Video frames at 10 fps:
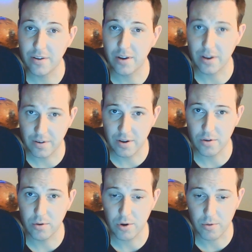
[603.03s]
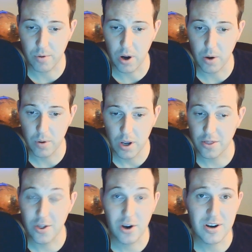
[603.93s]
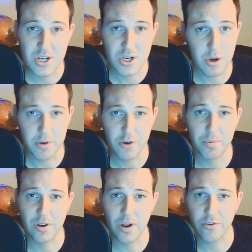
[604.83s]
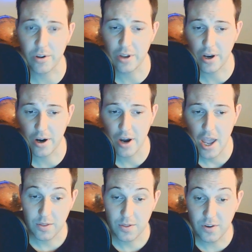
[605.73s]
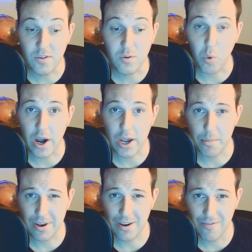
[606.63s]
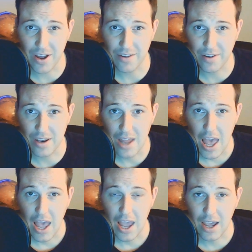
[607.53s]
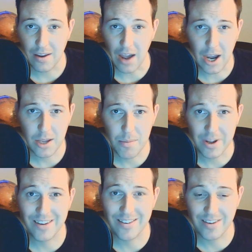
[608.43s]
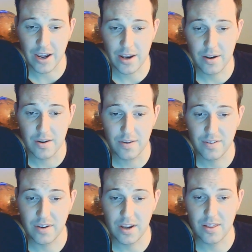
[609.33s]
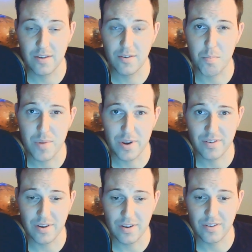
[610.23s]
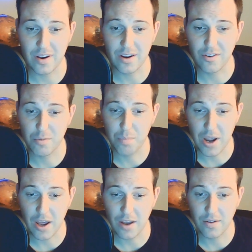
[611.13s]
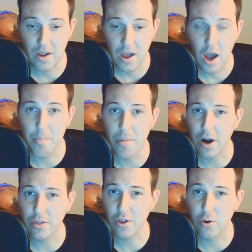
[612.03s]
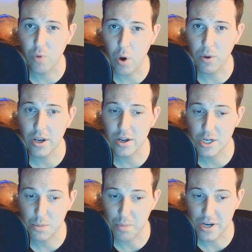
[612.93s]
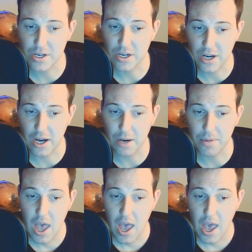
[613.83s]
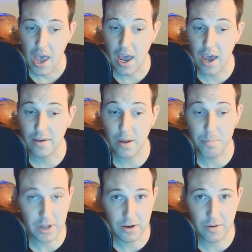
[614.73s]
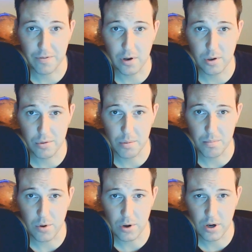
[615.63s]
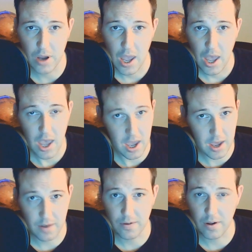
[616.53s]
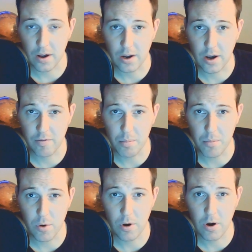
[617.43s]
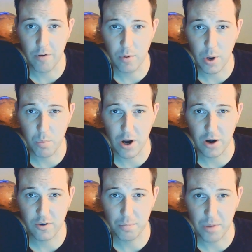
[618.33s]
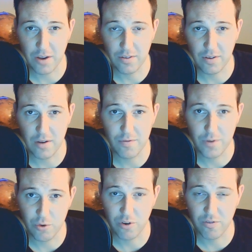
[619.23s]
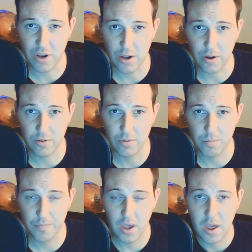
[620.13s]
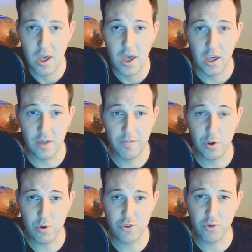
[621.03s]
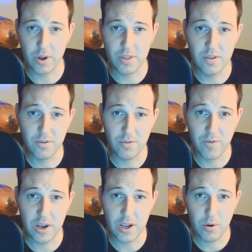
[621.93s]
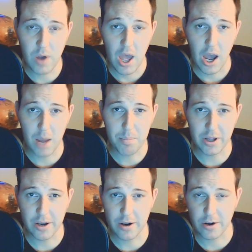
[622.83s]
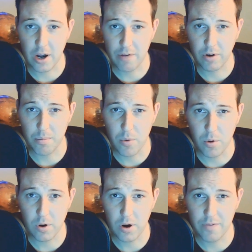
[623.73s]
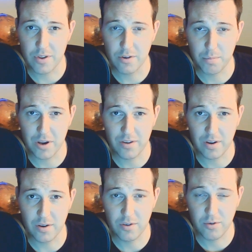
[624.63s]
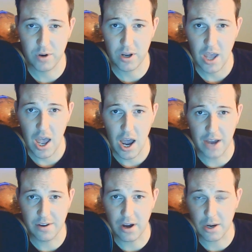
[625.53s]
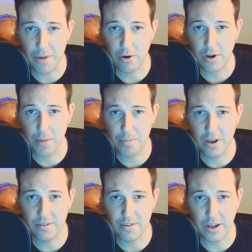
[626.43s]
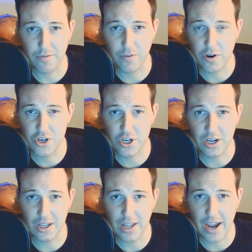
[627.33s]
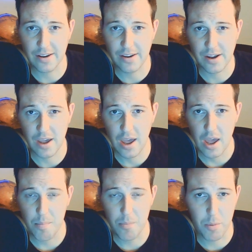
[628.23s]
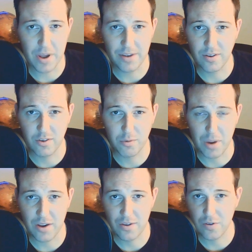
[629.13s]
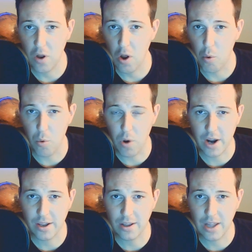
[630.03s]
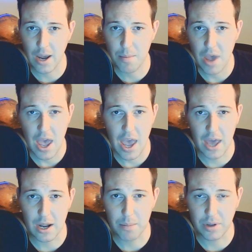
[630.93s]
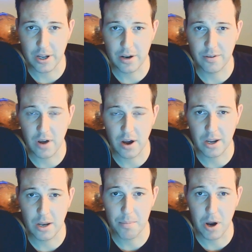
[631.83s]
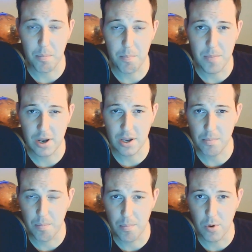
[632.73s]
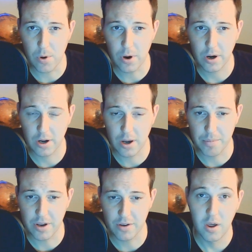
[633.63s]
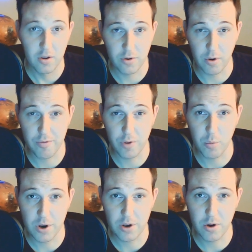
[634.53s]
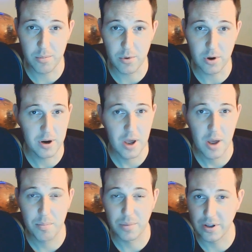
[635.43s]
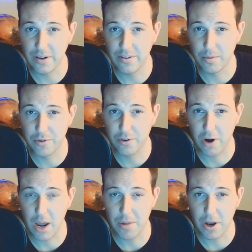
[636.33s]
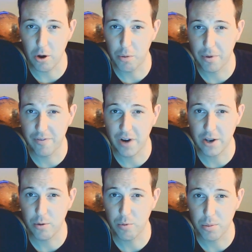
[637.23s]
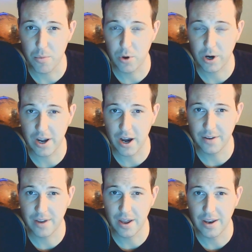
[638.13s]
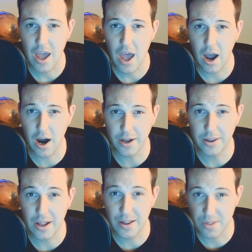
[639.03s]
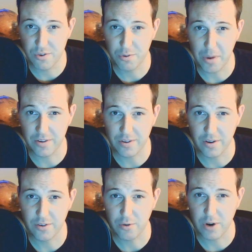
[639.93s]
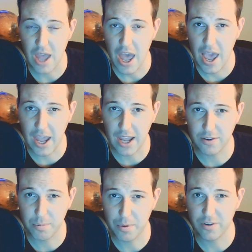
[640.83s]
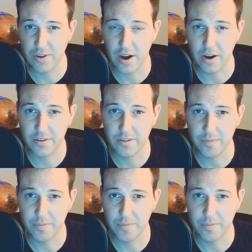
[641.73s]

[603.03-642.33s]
to continue to grow. There is so much potential here. This is why I'm invested. And I am excited to see this business expand among the growing space economy. And I plan to follow them more and uh, cover more of Redwire space in future videos. If you enjoyed this video, I plan on covering more of the space industry. I talk about companies like Virgin Galactic, Momentus Space, Rocket Lab, and I plan on talking about many more companies. So if you want to know more, please subscribe and I'll provide you with more content on the space industry and space docs.